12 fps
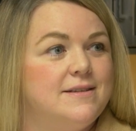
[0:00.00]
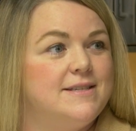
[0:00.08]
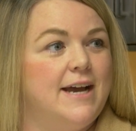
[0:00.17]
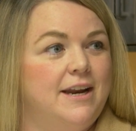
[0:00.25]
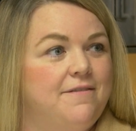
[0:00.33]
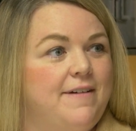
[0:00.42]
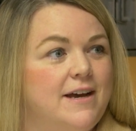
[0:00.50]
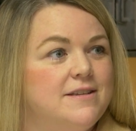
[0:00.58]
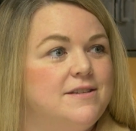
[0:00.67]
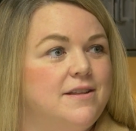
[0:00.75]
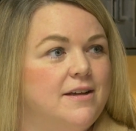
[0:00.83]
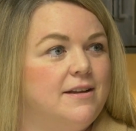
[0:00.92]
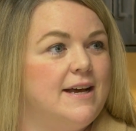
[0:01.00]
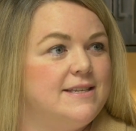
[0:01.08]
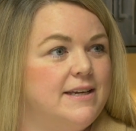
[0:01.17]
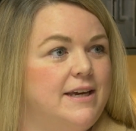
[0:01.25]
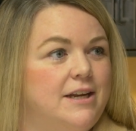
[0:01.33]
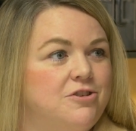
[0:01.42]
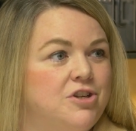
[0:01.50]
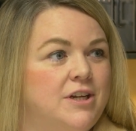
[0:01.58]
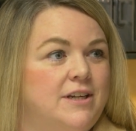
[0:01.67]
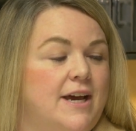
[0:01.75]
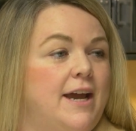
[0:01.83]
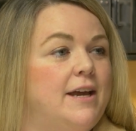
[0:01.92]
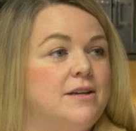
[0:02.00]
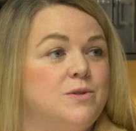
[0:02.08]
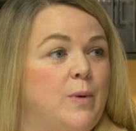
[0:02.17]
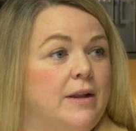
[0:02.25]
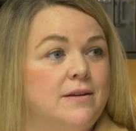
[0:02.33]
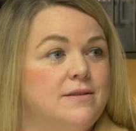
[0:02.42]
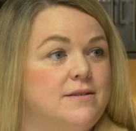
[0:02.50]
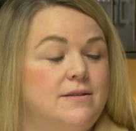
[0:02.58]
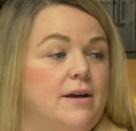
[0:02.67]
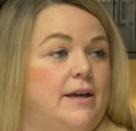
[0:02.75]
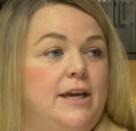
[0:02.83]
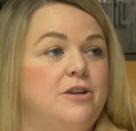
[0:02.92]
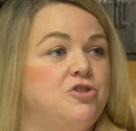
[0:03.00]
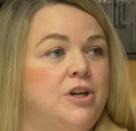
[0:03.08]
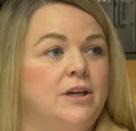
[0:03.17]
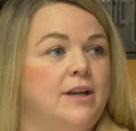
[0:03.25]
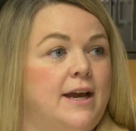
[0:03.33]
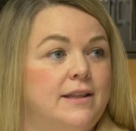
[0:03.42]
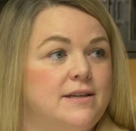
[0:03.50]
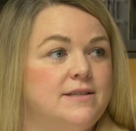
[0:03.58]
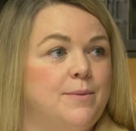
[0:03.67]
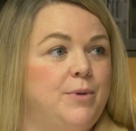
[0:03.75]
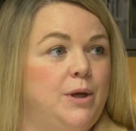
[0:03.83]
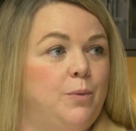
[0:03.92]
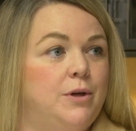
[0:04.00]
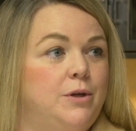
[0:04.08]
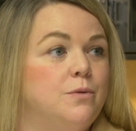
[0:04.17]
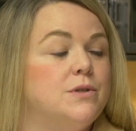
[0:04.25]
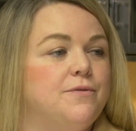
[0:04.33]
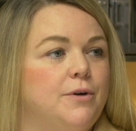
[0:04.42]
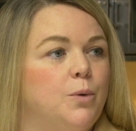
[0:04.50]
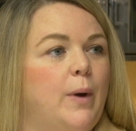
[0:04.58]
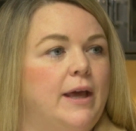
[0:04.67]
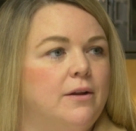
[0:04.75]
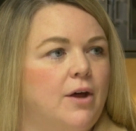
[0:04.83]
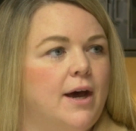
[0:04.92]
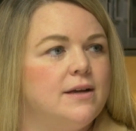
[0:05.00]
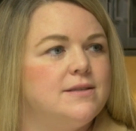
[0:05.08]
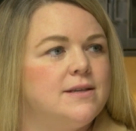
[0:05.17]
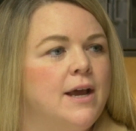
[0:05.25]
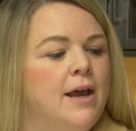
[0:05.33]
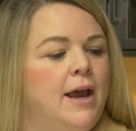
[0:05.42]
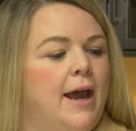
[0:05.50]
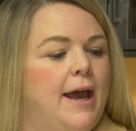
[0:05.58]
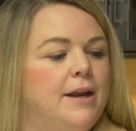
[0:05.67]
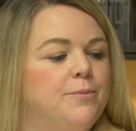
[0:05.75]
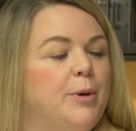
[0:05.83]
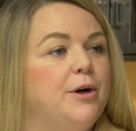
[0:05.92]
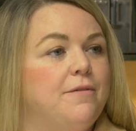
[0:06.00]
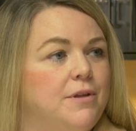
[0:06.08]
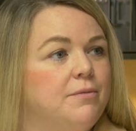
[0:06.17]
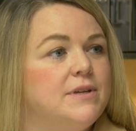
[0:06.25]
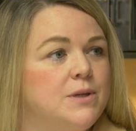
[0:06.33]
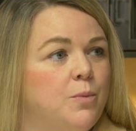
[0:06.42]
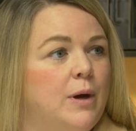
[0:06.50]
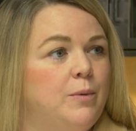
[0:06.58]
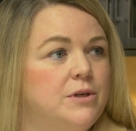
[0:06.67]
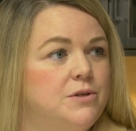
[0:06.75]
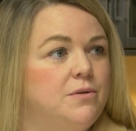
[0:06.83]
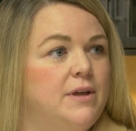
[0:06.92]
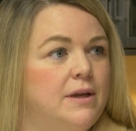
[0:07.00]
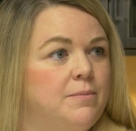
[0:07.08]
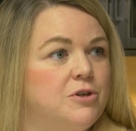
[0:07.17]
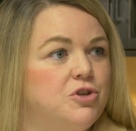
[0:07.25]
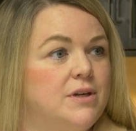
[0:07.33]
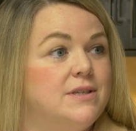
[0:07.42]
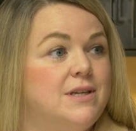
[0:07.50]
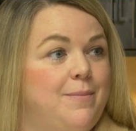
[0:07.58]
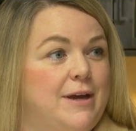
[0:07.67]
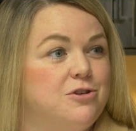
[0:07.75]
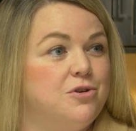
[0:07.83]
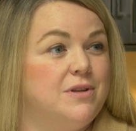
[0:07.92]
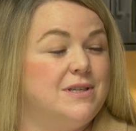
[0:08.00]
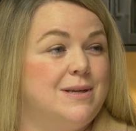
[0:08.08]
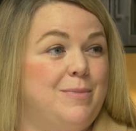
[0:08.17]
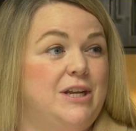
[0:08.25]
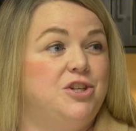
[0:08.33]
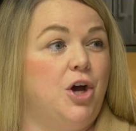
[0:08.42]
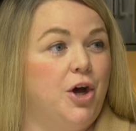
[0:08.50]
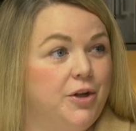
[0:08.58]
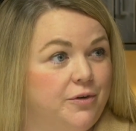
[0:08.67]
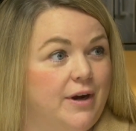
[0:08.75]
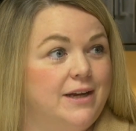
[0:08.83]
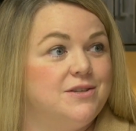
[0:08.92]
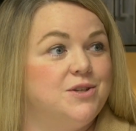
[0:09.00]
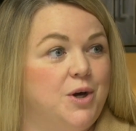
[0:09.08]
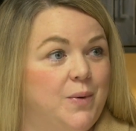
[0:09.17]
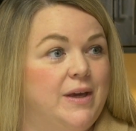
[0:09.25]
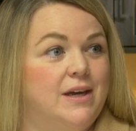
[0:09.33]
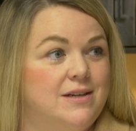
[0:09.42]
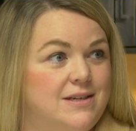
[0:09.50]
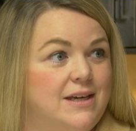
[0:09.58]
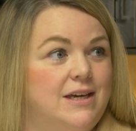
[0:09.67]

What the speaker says: side effects to the classic ketogenic diet, as well as a ketogenic diet that somebody would use for weight loss. And part of the reason why we do the admission is to make sure that somebody tolerates going into